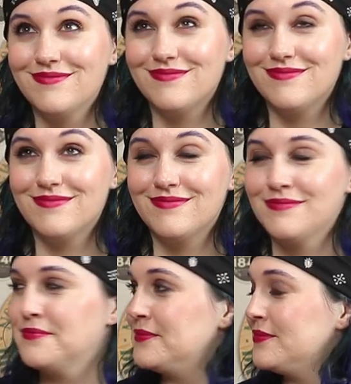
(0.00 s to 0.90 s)

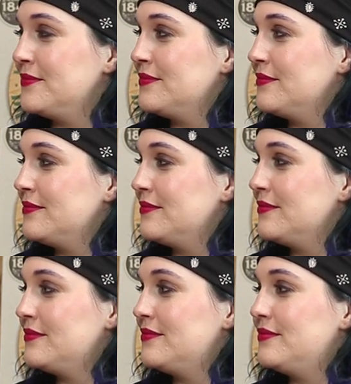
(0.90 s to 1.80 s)

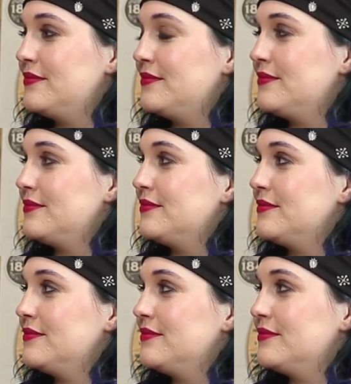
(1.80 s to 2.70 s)

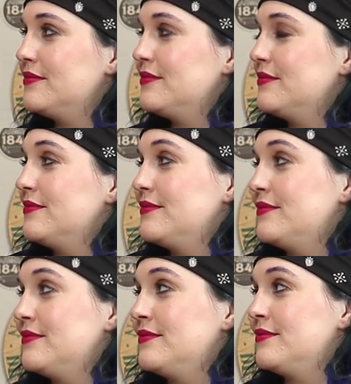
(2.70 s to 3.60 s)

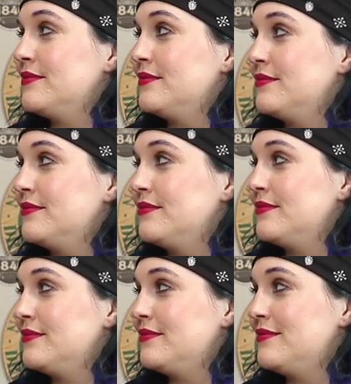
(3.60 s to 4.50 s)

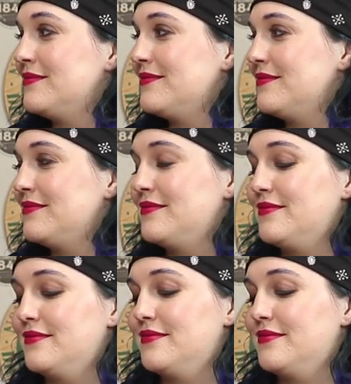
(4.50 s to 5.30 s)
This person isn't speaking.